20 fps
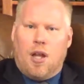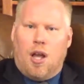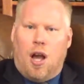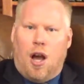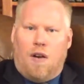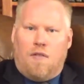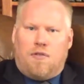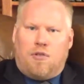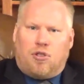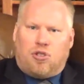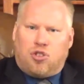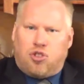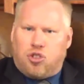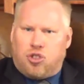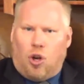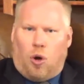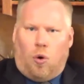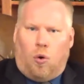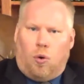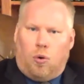of your
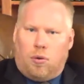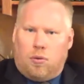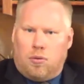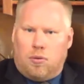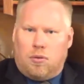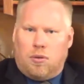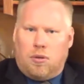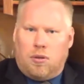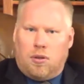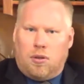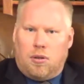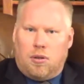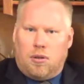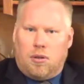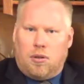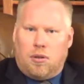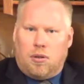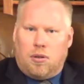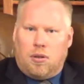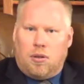soul.
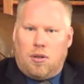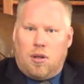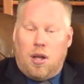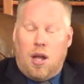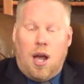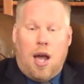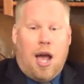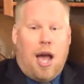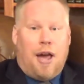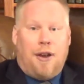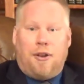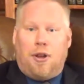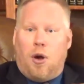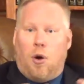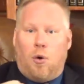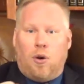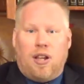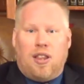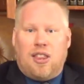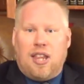And the
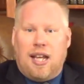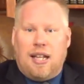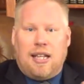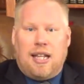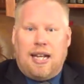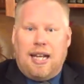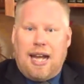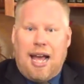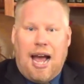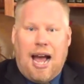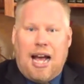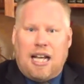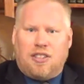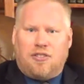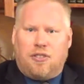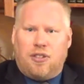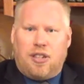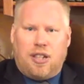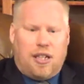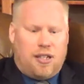only thing that He asks
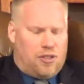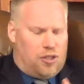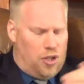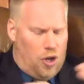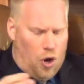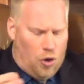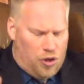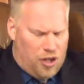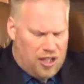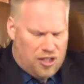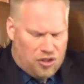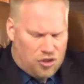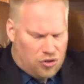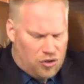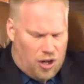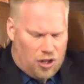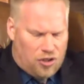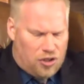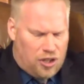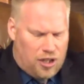for this, the
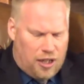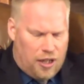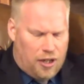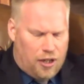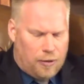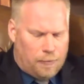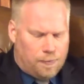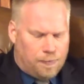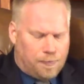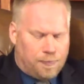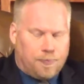instruction here,